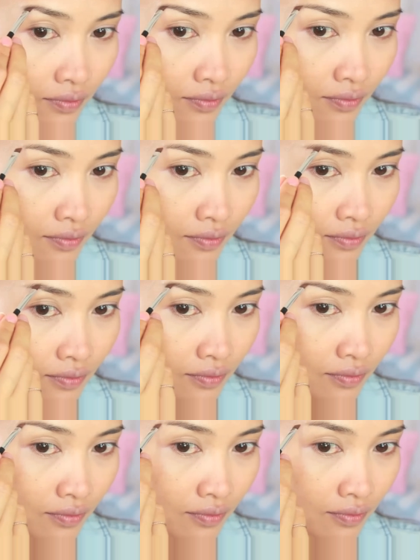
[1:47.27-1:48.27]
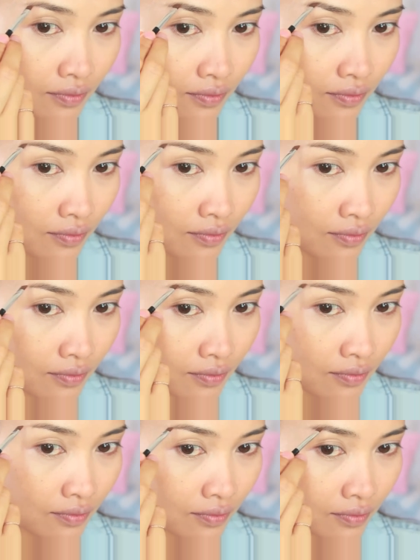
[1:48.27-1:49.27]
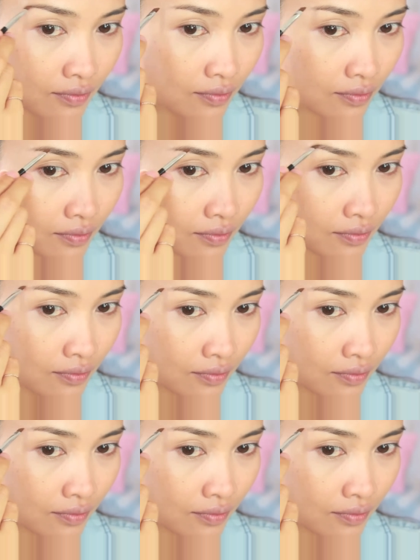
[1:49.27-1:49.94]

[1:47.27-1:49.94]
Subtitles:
No one is speaking in this clip.